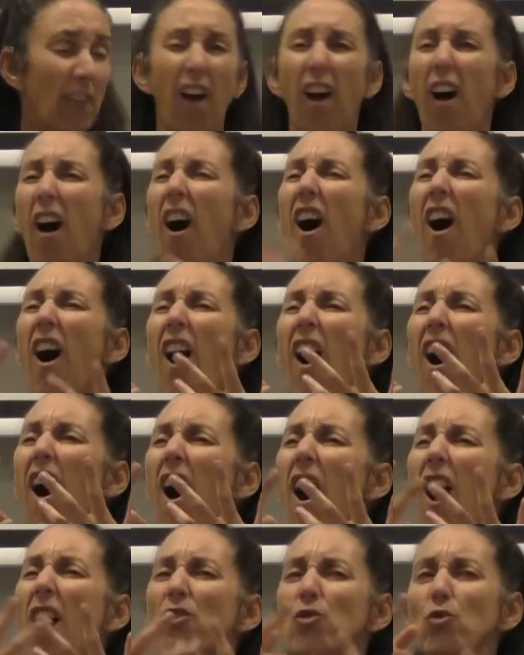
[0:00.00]
Other types
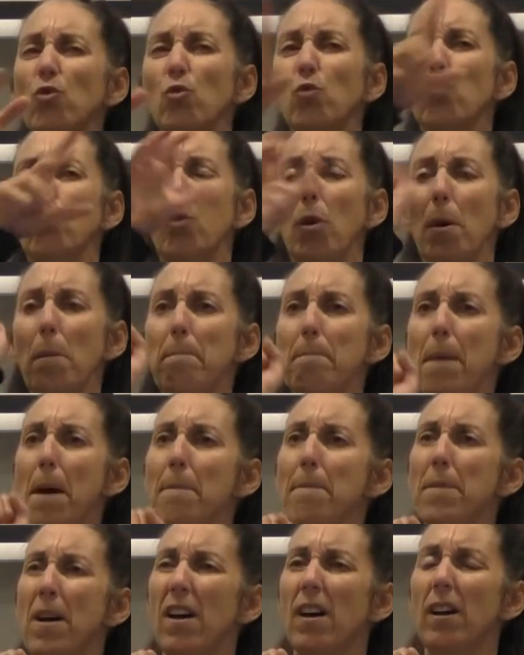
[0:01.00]
of mouth
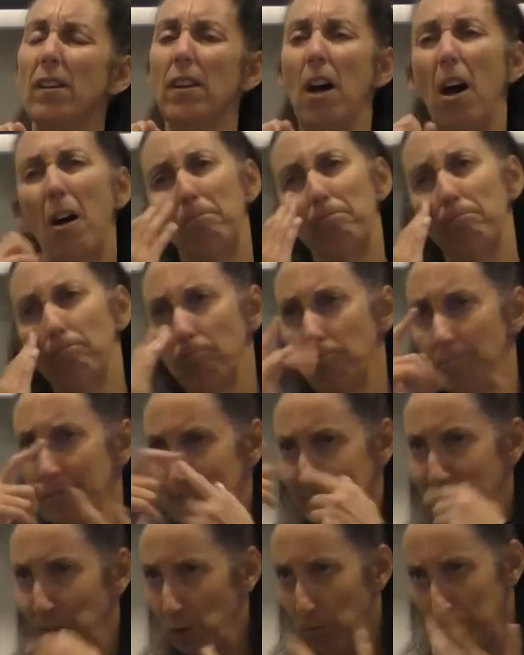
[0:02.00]
movements, I'm
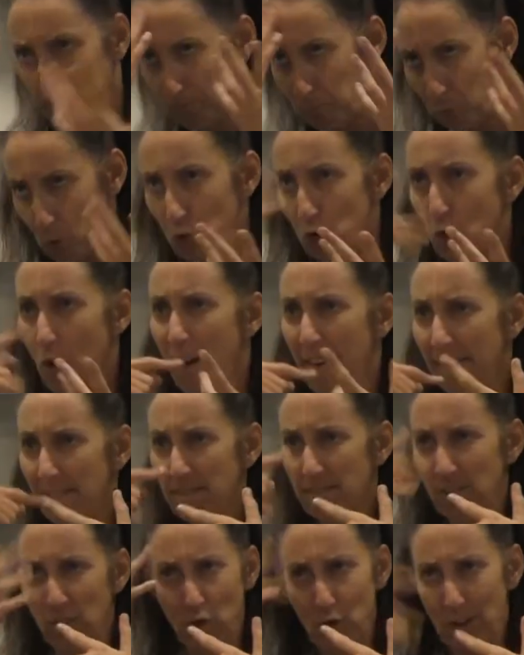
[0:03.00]
not
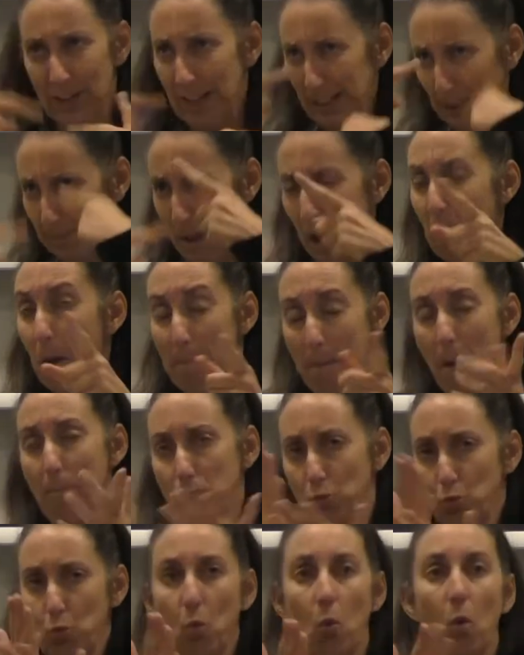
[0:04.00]
sure if Certificate
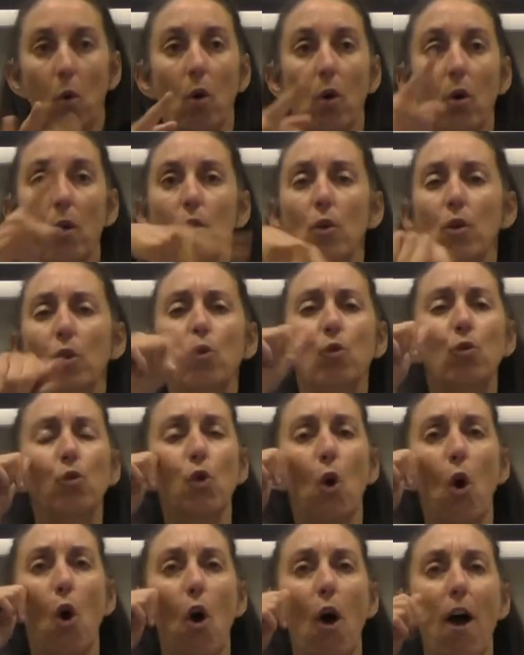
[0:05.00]
2 have got to this
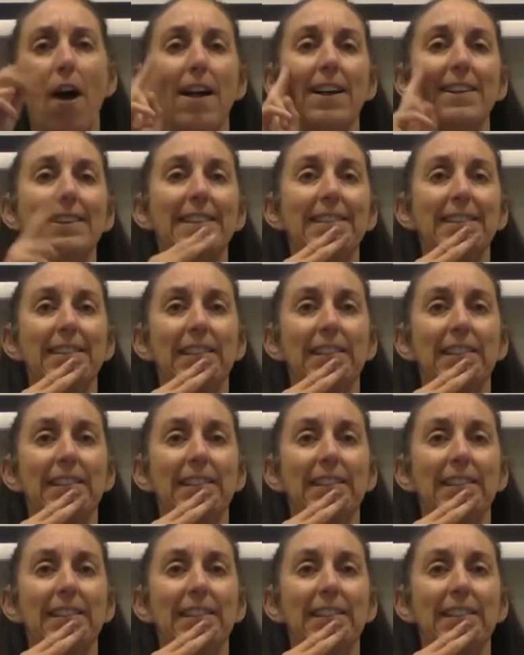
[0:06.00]
point, but